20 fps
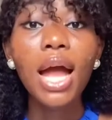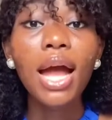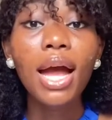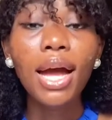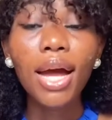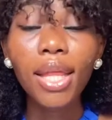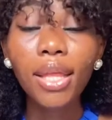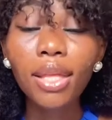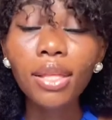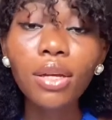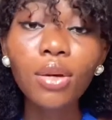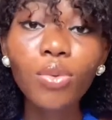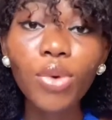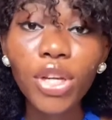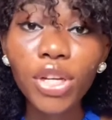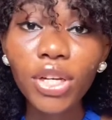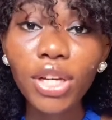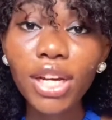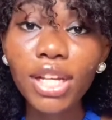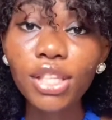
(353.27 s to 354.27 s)
another way
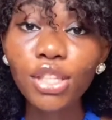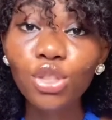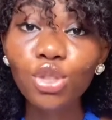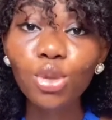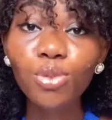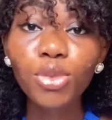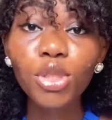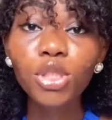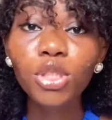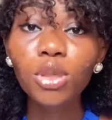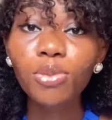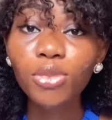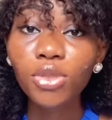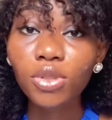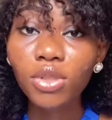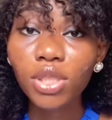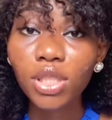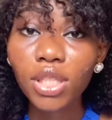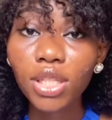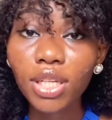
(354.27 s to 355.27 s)
you can distribute your
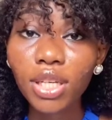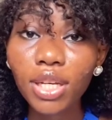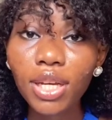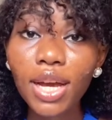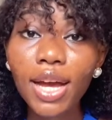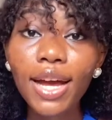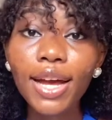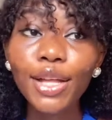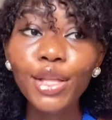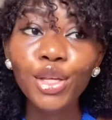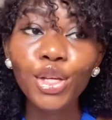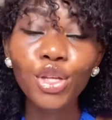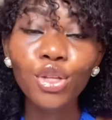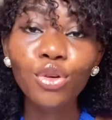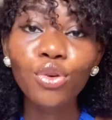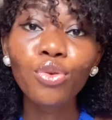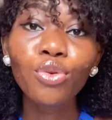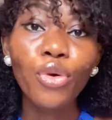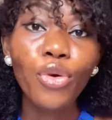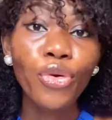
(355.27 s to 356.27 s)
music and you
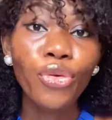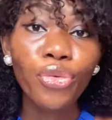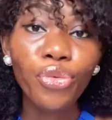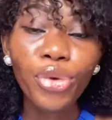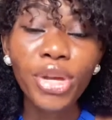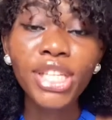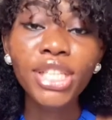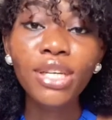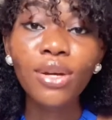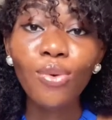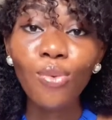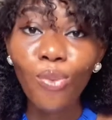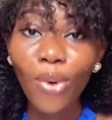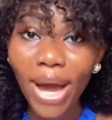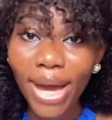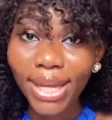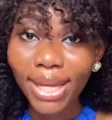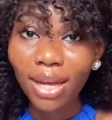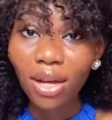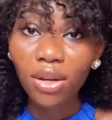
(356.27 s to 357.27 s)
know reach a
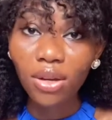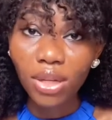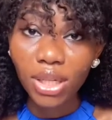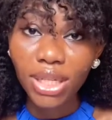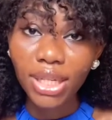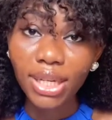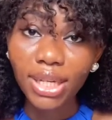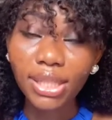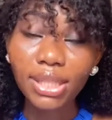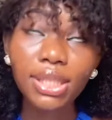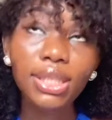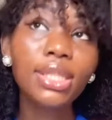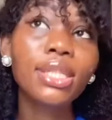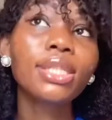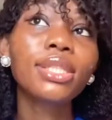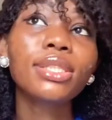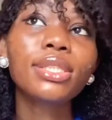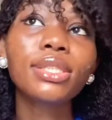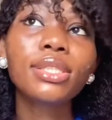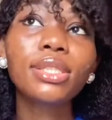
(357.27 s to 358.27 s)
wider audience
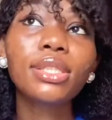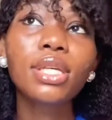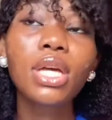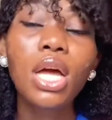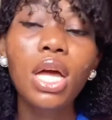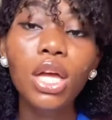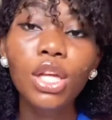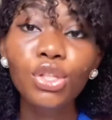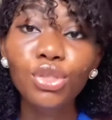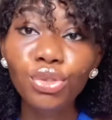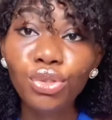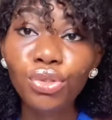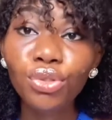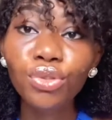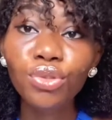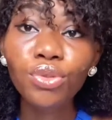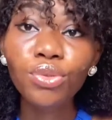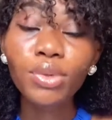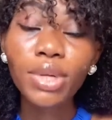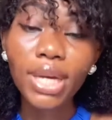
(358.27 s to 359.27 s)
is
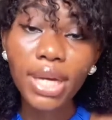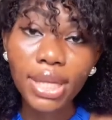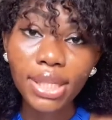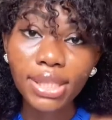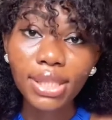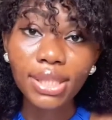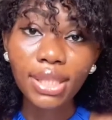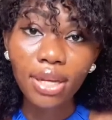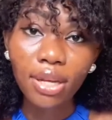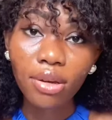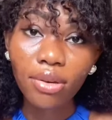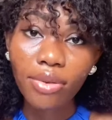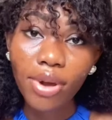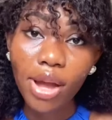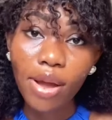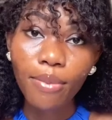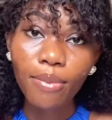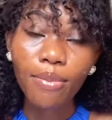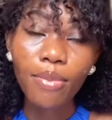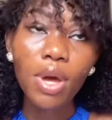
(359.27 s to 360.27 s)
through
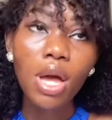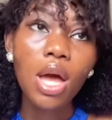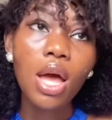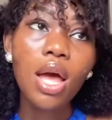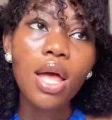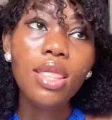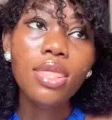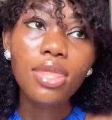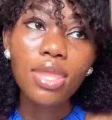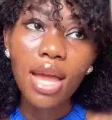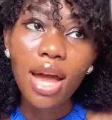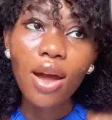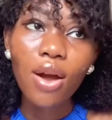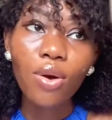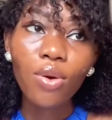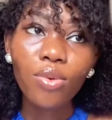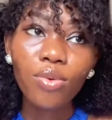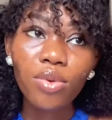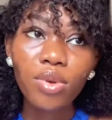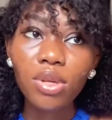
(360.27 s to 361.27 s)
instagram
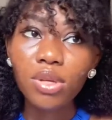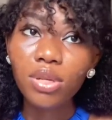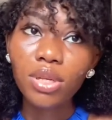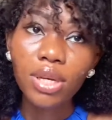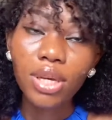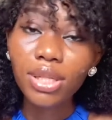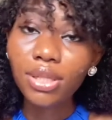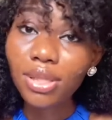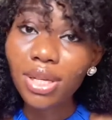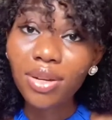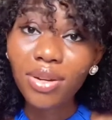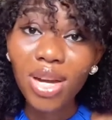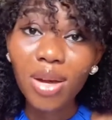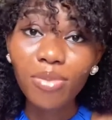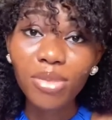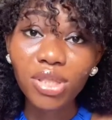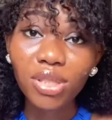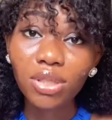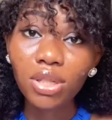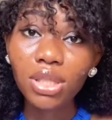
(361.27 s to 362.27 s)
now
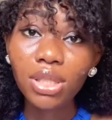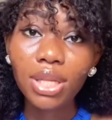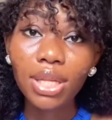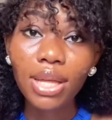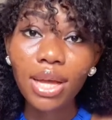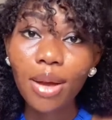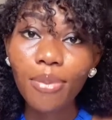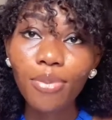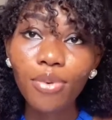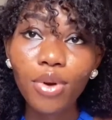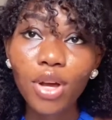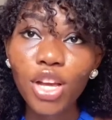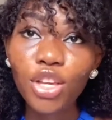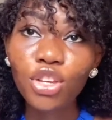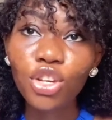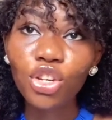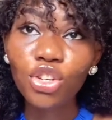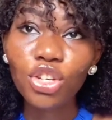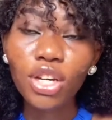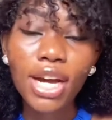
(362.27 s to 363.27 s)
Instagram is just an app uh,
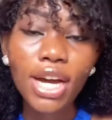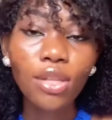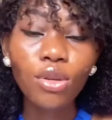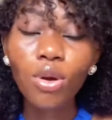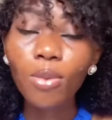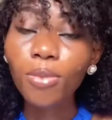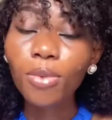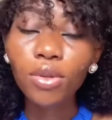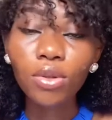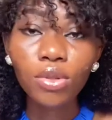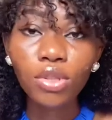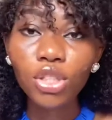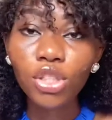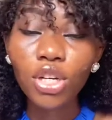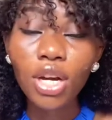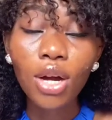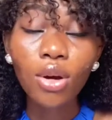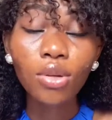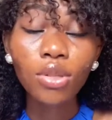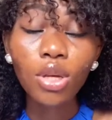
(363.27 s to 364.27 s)
you, you can't upload, you
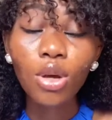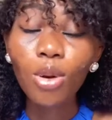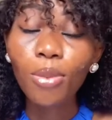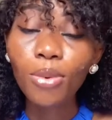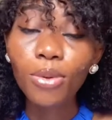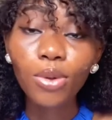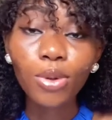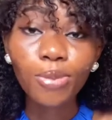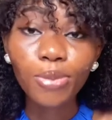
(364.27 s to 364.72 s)
can only upload